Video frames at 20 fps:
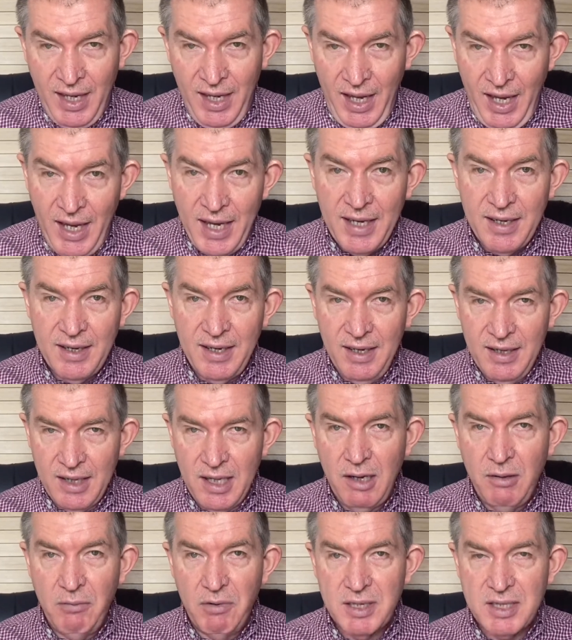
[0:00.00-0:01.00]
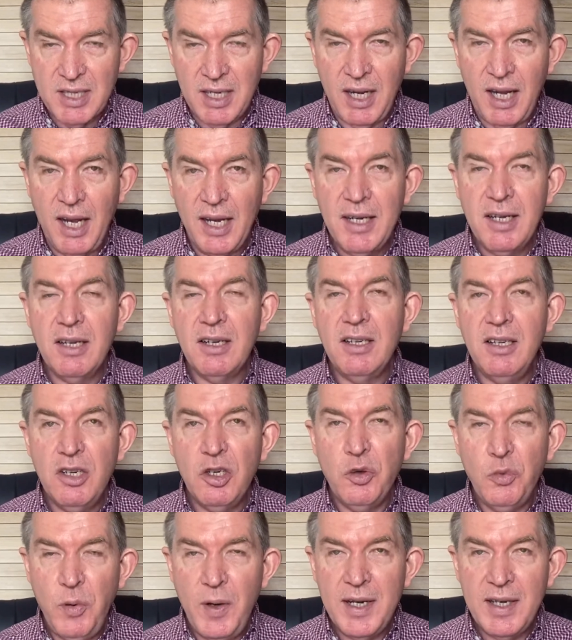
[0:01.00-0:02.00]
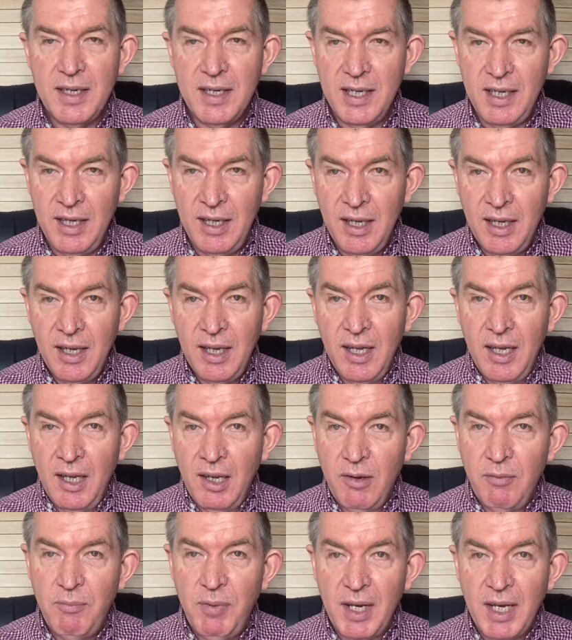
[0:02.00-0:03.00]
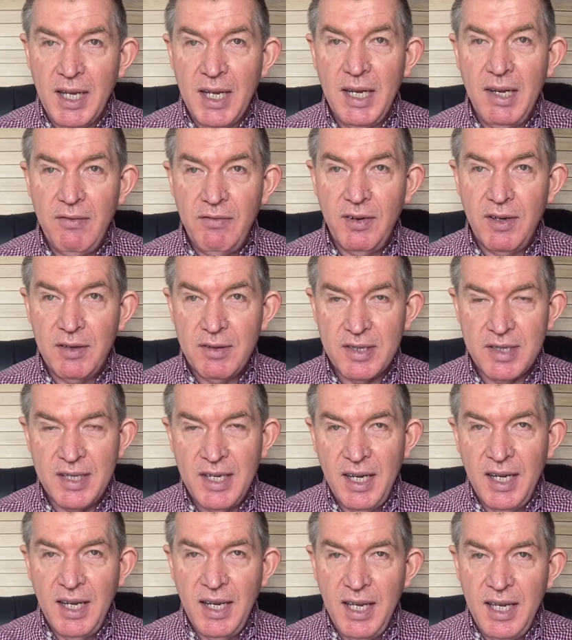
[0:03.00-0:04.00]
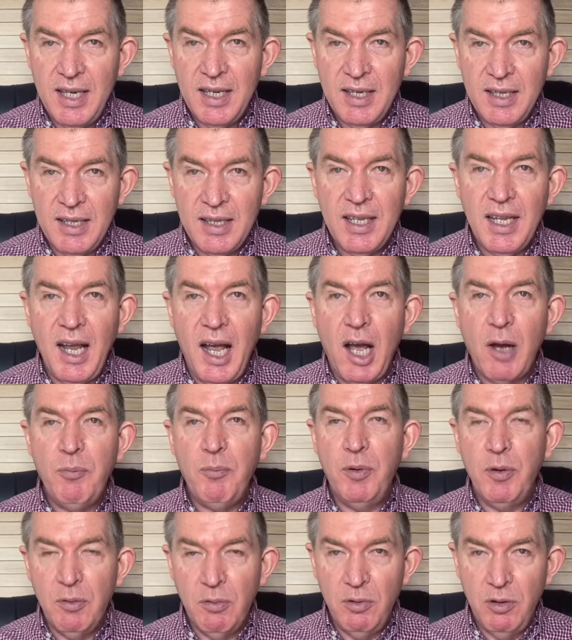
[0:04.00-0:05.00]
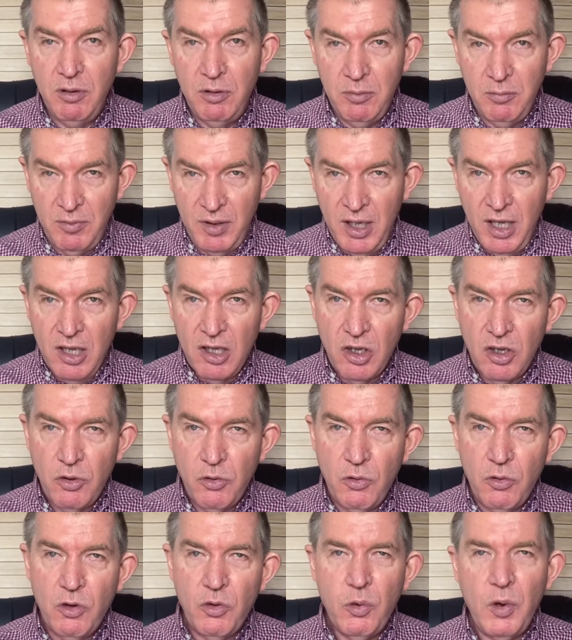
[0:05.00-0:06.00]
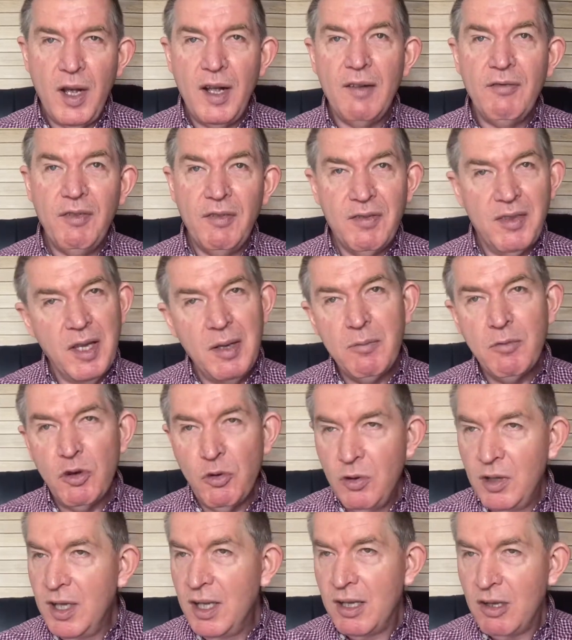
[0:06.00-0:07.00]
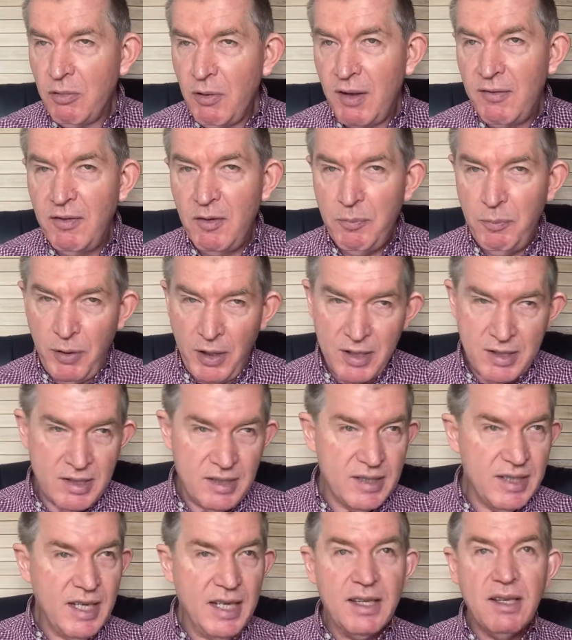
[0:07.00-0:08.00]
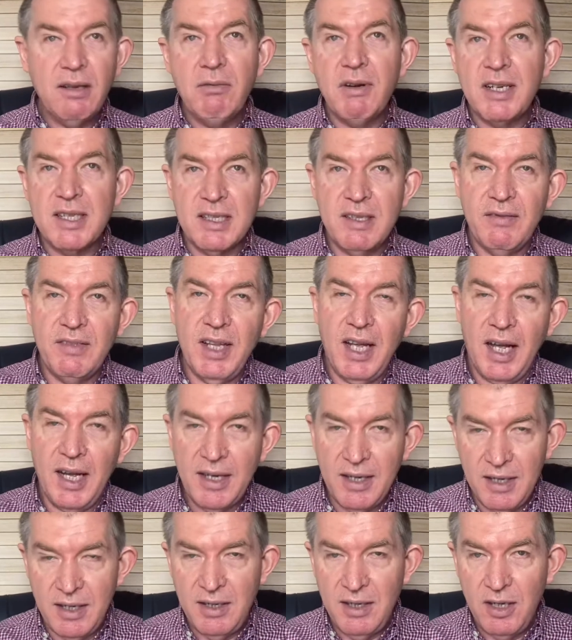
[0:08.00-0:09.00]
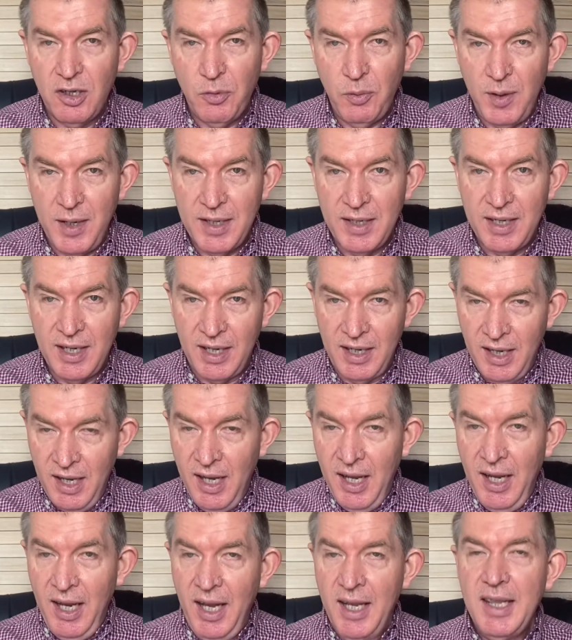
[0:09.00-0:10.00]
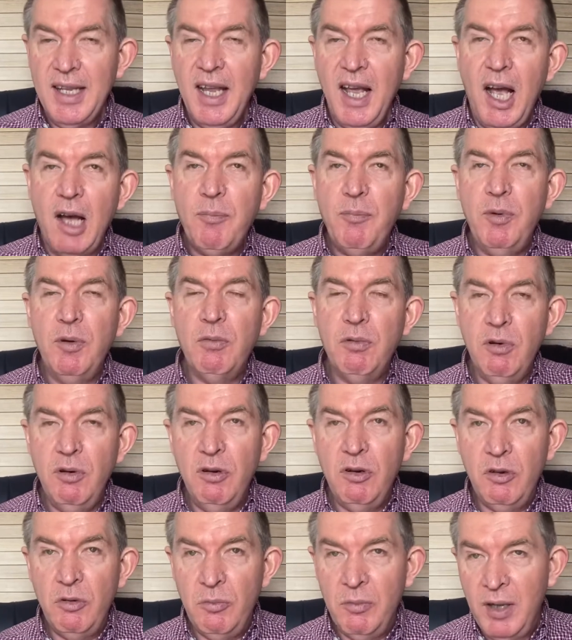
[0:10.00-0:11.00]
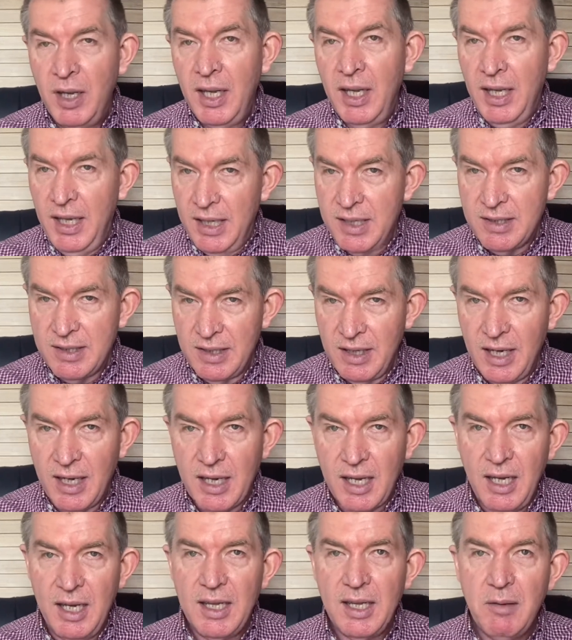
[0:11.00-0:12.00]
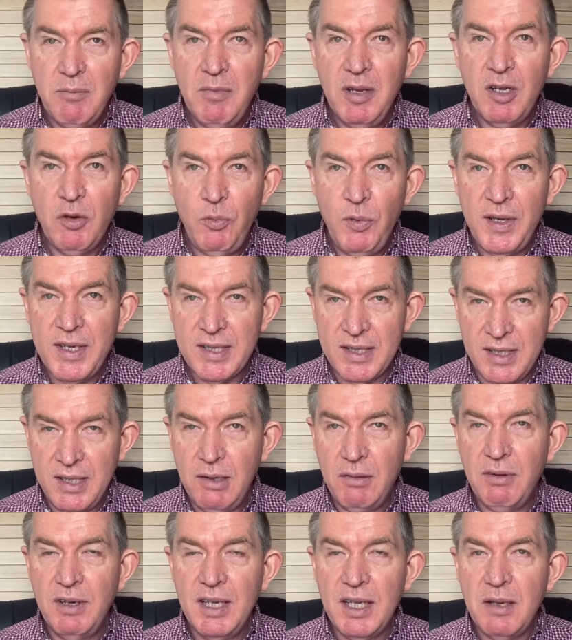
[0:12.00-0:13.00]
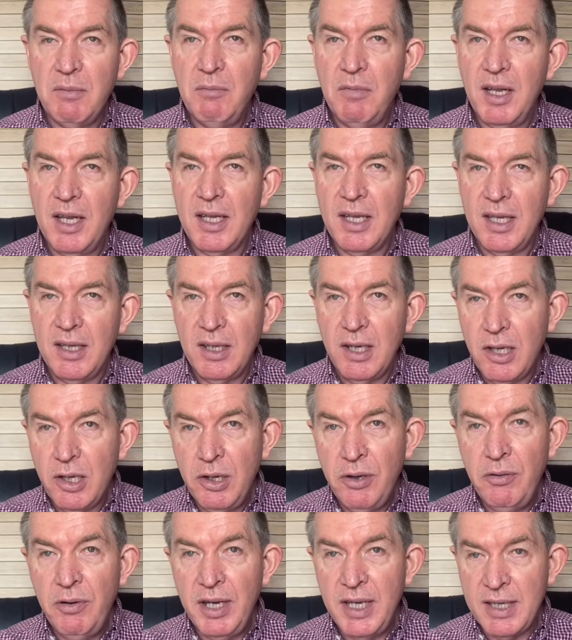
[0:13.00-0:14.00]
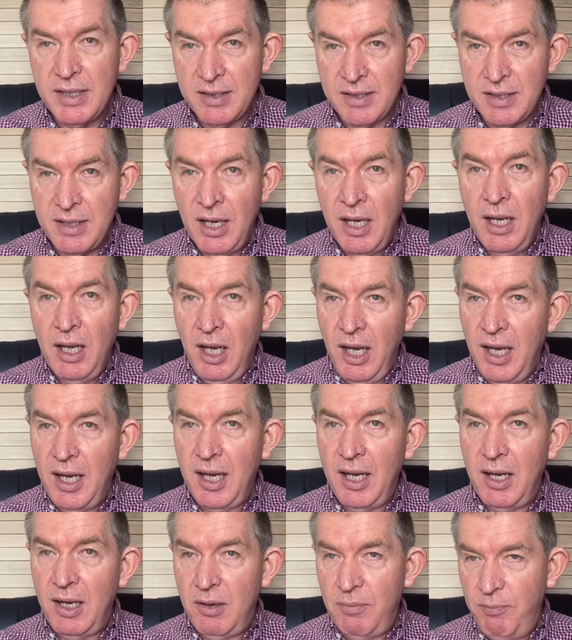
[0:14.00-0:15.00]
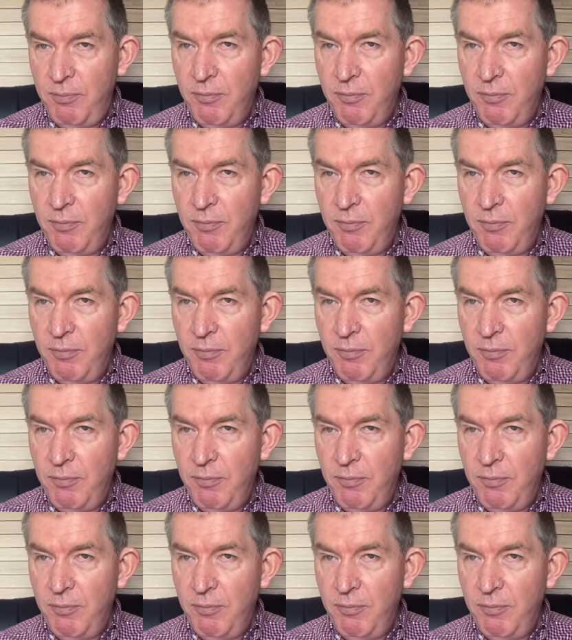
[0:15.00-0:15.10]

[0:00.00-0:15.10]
and there was 120 believers in the upper room 12 of them, the 12 apostles and the rest of the 120. And the upper room is like in the Midwest, you're in the, in the US, uh,